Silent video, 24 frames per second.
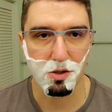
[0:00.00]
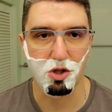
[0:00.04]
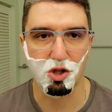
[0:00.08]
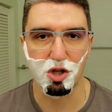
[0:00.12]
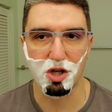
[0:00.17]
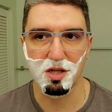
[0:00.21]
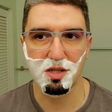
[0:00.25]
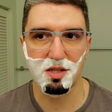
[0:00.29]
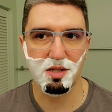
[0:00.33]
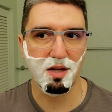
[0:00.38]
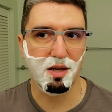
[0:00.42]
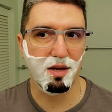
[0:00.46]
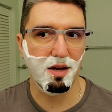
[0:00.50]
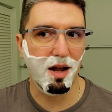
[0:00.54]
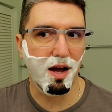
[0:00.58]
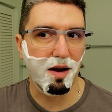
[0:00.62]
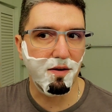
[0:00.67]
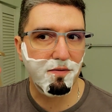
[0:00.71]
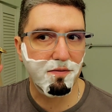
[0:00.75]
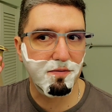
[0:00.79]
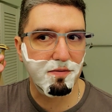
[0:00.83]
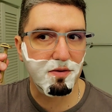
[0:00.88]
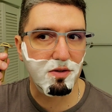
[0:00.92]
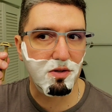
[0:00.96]
just
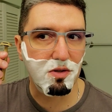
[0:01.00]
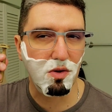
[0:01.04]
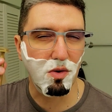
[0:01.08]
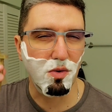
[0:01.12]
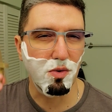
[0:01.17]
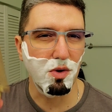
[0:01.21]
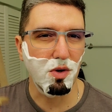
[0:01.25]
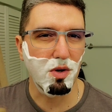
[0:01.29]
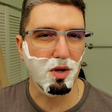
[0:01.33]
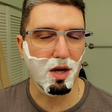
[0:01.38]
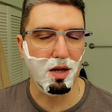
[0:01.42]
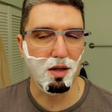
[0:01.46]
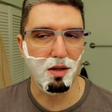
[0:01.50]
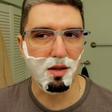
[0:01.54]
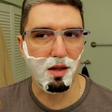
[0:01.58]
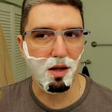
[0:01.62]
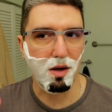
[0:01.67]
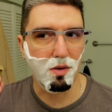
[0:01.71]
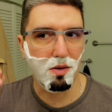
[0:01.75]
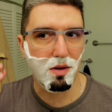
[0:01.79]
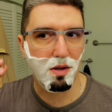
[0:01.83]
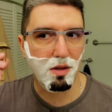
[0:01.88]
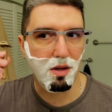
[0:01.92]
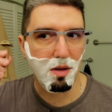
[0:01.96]
enough so you can
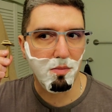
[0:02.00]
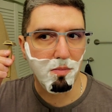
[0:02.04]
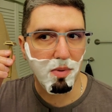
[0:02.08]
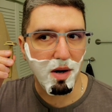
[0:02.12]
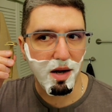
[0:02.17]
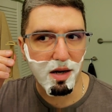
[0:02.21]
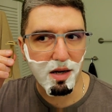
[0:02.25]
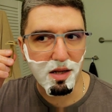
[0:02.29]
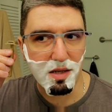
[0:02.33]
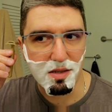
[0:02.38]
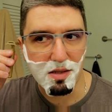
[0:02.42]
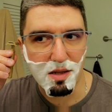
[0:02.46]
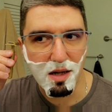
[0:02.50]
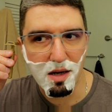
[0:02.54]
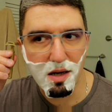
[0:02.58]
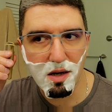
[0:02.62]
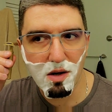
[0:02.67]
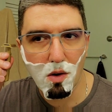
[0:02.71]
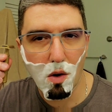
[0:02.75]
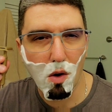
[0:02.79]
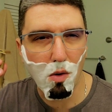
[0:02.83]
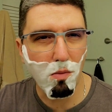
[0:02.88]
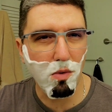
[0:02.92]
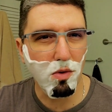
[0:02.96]
tell that the blade is there.
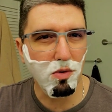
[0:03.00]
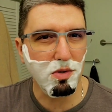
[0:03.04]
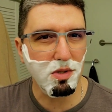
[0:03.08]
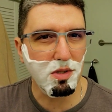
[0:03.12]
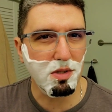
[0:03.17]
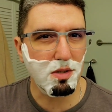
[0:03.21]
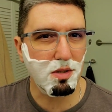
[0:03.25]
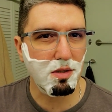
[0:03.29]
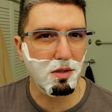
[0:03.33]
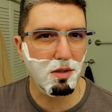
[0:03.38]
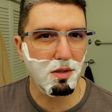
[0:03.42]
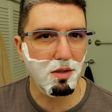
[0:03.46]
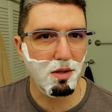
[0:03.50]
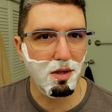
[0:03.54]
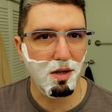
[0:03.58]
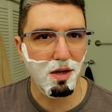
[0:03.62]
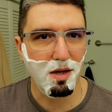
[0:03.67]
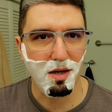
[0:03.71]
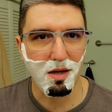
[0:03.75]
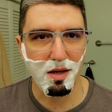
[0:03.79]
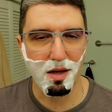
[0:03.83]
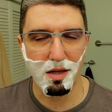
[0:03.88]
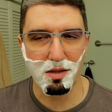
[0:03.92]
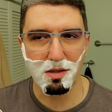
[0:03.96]
Almost
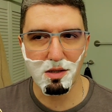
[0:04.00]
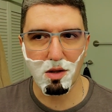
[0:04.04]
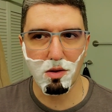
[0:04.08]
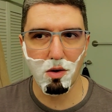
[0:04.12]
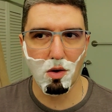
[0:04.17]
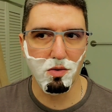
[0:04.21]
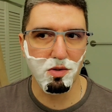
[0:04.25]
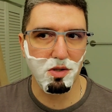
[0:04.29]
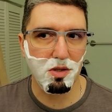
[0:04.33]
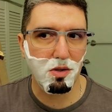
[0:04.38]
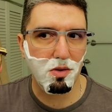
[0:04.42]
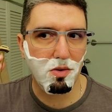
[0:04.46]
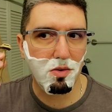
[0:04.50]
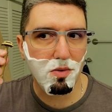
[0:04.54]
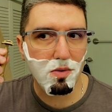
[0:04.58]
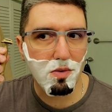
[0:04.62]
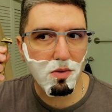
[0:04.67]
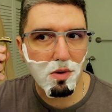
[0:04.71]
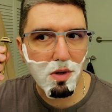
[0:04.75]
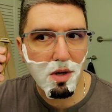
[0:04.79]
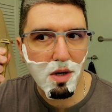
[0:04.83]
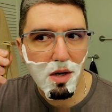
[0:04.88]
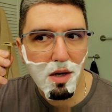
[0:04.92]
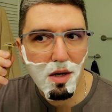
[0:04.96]
gets closer
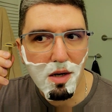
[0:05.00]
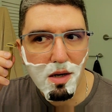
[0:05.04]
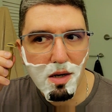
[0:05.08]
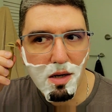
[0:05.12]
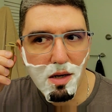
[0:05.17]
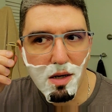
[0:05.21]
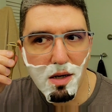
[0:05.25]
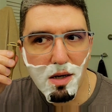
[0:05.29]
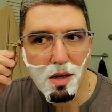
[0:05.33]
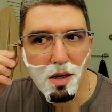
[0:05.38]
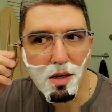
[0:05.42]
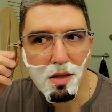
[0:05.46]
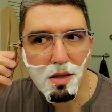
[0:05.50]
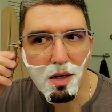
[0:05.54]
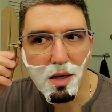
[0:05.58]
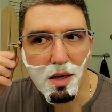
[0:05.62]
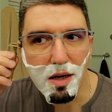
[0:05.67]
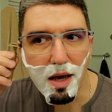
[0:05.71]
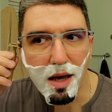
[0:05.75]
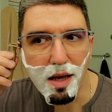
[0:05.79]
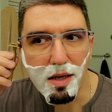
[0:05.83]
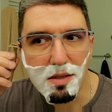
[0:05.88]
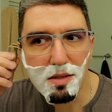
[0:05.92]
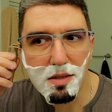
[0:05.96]
to the
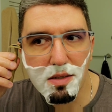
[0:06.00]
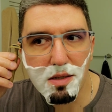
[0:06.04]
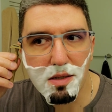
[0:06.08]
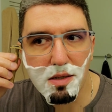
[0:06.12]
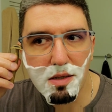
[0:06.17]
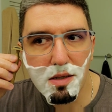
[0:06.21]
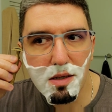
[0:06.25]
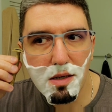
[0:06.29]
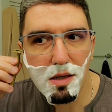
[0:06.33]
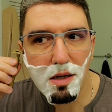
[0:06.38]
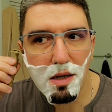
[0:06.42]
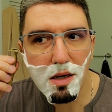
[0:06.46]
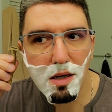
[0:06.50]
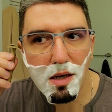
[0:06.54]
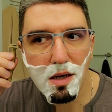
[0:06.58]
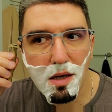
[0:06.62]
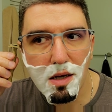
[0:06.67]
Hansen.